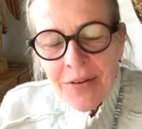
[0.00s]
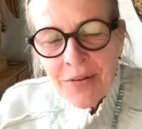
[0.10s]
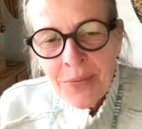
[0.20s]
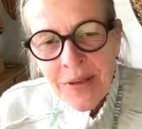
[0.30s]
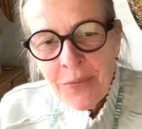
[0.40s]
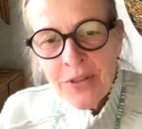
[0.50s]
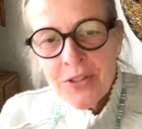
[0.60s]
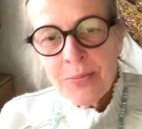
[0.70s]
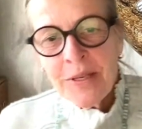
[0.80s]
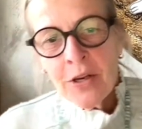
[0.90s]
We want
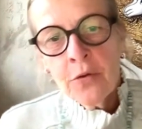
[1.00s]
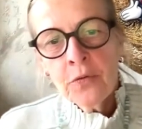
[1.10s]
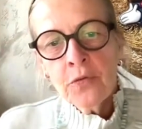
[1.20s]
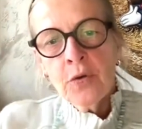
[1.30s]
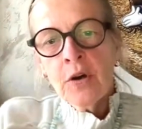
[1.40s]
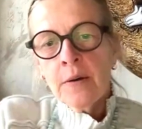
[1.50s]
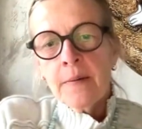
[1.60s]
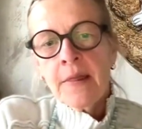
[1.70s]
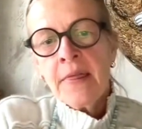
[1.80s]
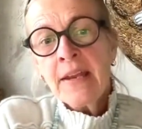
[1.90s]
to be known for
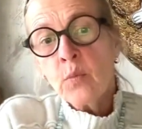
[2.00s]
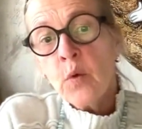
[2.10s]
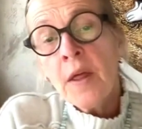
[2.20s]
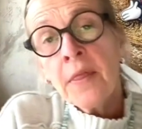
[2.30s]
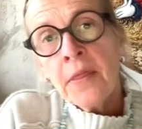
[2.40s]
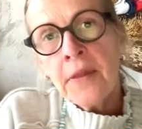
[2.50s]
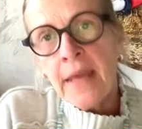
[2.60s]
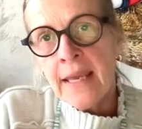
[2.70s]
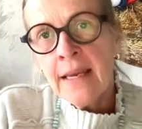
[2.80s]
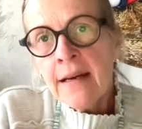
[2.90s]
that one
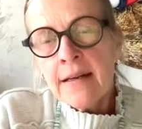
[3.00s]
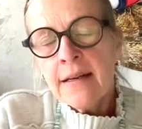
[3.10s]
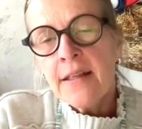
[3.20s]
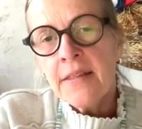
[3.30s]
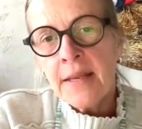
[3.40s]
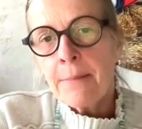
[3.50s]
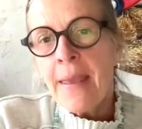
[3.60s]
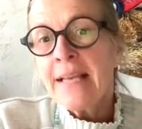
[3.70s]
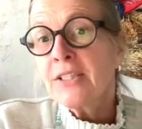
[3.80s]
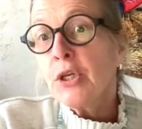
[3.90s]
thing that
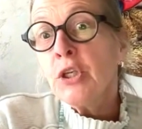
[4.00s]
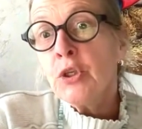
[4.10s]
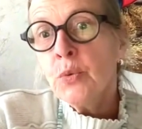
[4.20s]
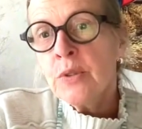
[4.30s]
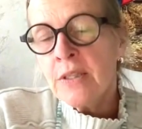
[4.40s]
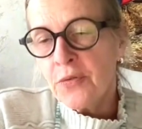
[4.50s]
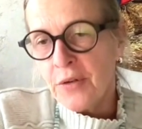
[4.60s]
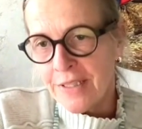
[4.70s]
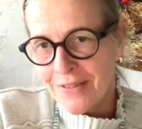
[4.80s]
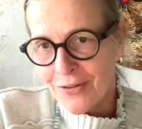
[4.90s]
makes you
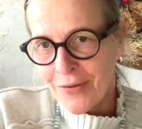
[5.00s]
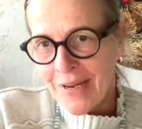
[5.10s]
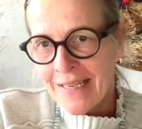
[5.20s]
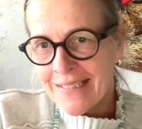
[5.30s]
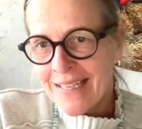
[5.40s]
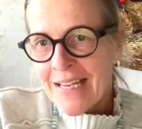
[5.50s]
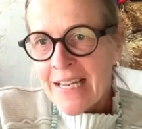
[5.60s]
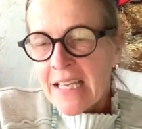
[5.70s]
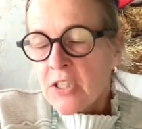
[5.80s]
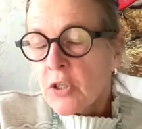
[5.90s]
different, right?
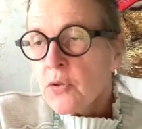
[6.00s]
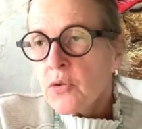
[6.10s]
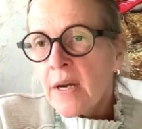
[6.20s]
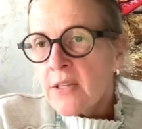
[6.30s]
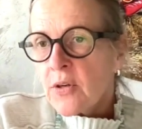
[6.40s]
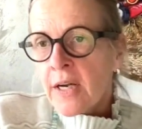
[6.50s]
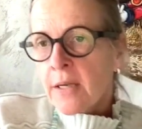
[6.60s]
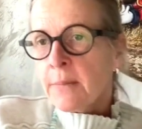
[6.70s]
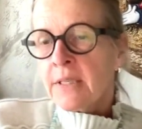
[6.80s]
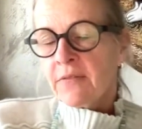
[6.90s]
Don't try to
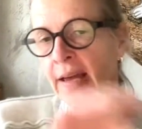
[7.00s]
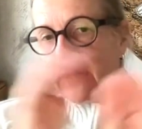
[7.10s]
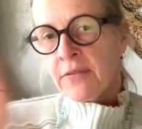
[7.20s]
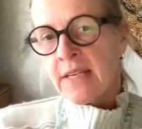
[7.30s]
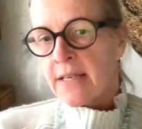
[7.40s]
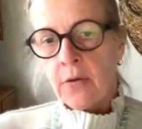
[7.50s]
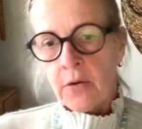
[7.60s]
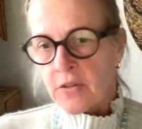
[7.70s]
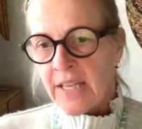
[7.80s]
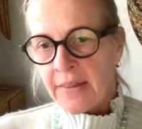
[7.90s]
argument 5, 10,
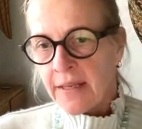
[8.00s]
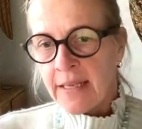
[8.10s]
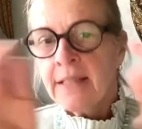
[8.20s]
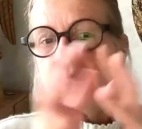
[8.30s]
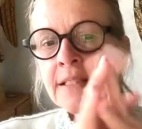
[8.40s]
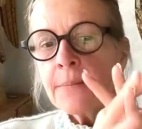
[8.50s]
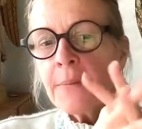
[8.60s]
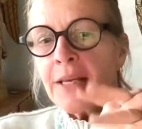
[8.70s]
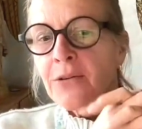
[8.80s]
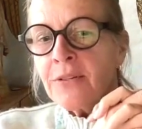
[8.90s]
or 10 things that
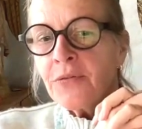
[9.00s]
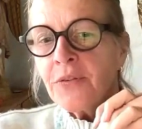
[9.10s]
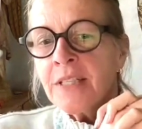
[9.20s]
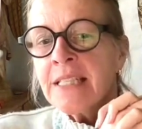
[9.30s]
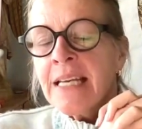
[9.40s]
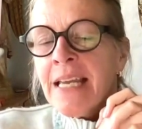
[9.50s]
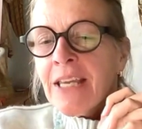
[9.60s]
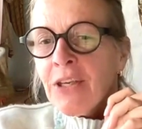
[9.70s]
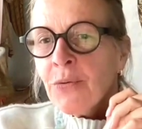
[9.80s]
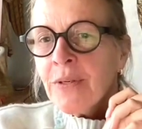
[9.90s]
make you different.
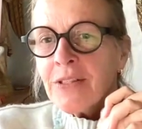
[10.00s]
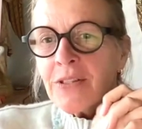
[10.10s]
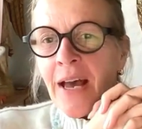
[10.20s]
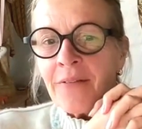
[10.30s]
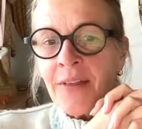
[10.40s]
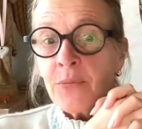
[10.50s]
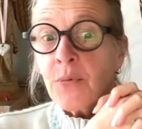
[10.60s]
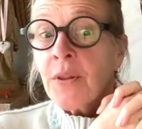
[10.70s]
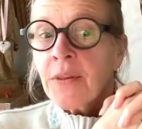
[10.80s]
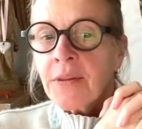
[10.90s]
You need to have that
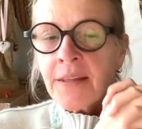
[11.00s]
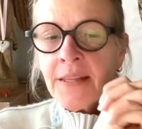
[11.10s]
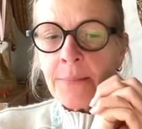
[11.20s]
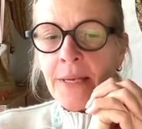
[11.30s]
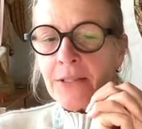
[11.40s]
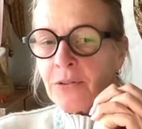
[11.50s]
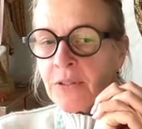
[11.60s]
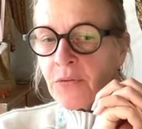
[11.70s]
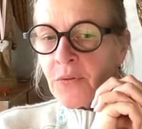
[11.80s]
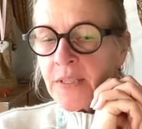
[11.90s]
one thing that makes you
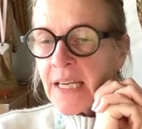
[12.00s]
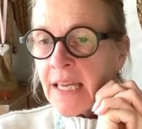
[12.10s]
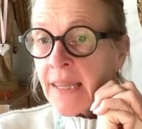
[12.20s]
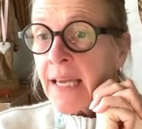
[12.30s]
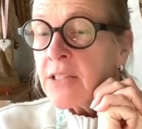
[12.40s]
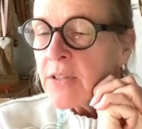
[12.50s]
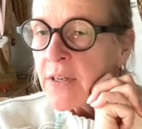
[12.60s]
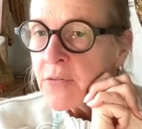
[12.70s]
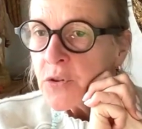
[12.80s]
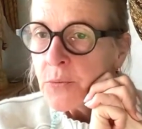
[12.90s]
different, and that you
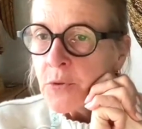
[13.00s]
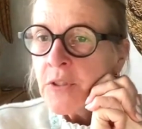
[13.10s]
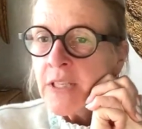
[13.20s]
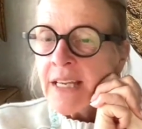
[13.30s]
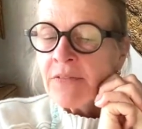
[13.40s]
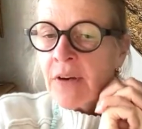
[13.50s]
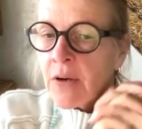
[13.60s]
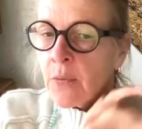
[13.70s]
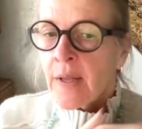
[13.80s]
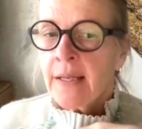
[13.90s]
have to communicate very
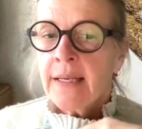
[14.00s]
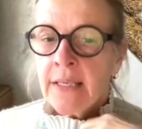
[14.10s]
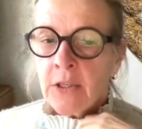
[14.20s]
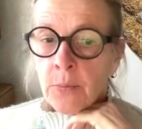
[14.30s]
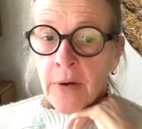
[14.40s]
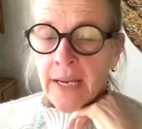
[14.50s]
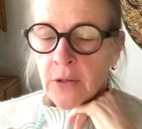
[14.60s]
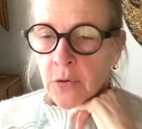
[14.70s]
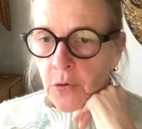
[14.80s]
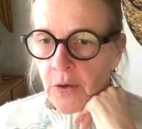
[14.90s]
well in your
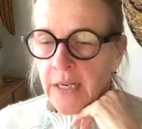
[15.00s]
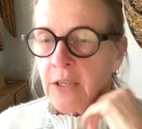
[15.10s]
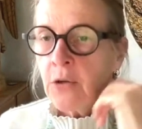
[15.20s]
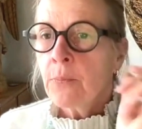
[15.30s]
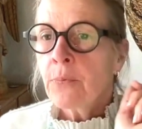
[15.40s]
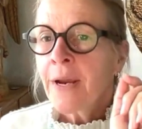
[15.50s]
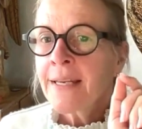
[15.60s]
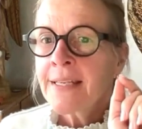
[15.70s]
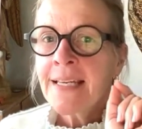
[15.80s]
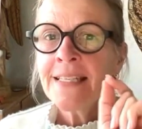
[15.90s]
brand core, in your
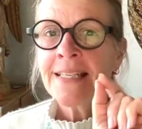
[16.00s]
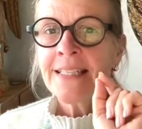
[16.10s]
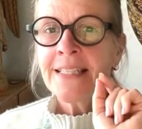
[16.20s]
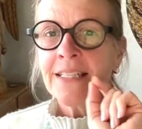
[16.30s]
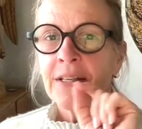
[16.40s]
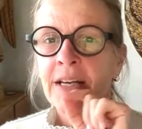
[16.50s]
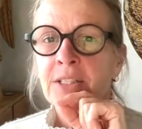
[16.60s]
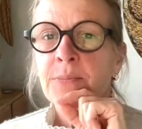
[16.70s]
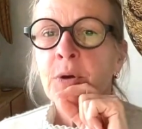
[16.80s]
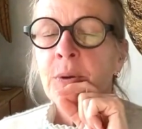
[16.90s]
brand identity. I
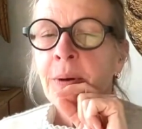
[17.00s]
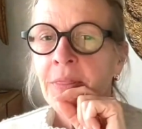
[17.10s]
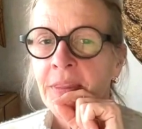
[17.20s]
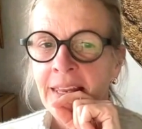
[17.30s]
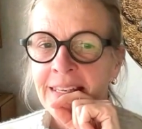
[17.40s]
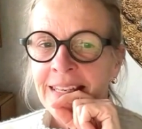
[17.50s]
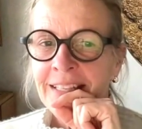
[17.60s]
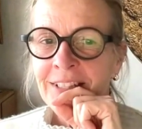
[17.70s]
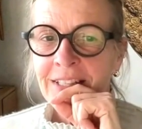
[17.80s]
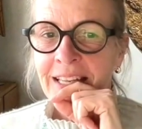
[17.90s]
spoke about that
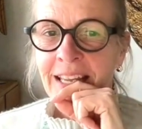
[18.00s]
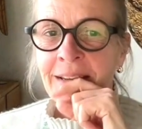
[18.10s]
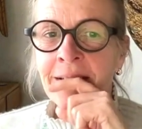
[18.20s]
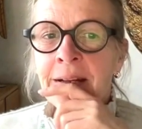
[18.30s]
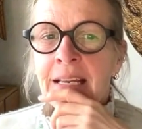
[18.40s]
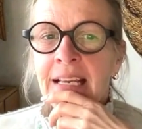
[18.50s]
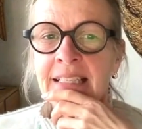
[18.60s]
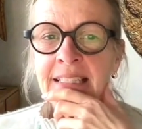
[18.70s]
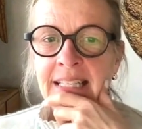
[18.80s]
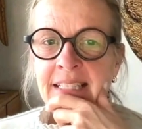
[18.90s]
yesterday
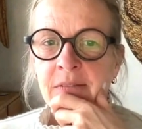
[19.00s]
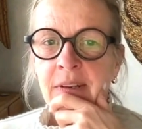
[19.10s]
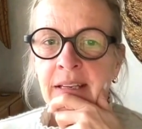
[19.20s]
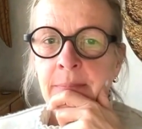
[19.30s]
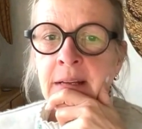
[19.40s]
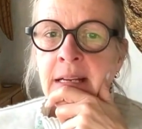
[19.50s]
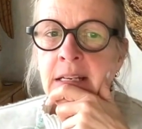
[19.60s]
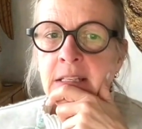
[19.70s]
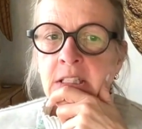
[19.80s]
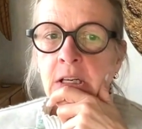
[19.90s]
extensively.
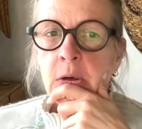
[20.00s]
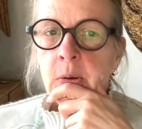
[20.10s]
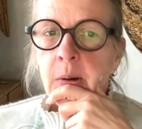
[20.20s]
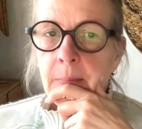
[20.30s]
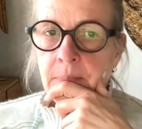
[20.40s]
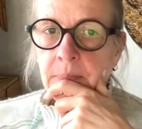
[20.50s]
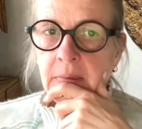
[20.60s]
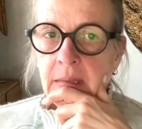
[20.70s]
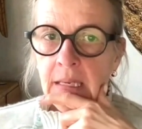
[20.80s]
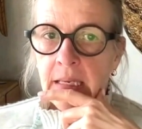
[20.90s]
So
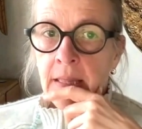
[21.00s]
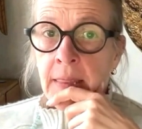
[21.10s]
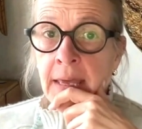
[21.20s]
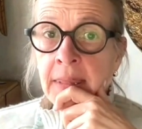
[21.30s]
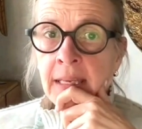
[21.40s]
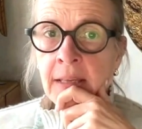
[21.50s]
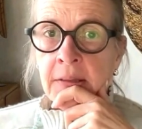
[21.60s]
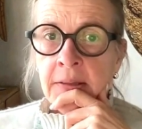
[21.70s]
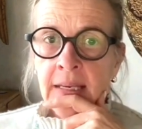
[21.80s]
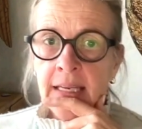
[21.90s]
then the
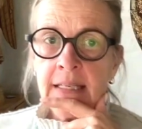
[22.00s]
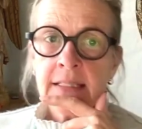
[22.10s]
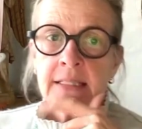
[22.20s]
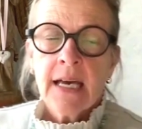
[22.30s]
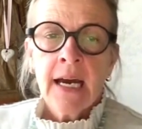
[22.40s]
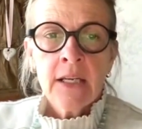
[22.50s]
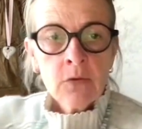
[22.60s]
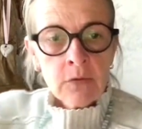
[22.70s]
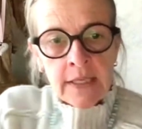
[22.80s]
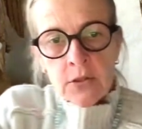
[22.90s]
other thing is, are
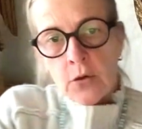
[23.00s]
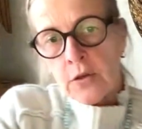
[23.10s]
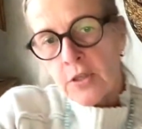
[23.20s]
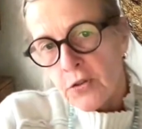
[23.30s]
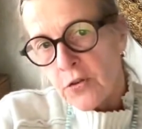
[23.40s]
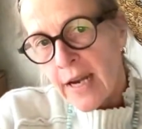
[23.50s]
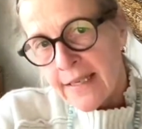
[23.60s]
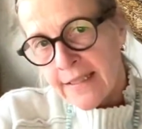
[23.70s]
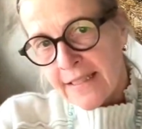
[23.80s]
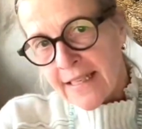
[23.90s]
you really talking to your
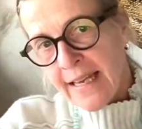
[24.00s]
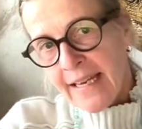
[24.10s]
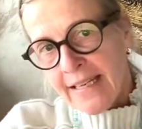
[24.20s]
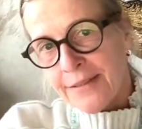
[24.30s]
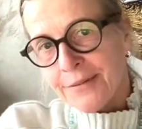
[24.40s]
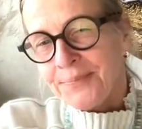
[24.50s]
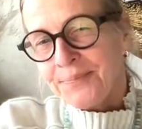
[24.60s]
ideal client?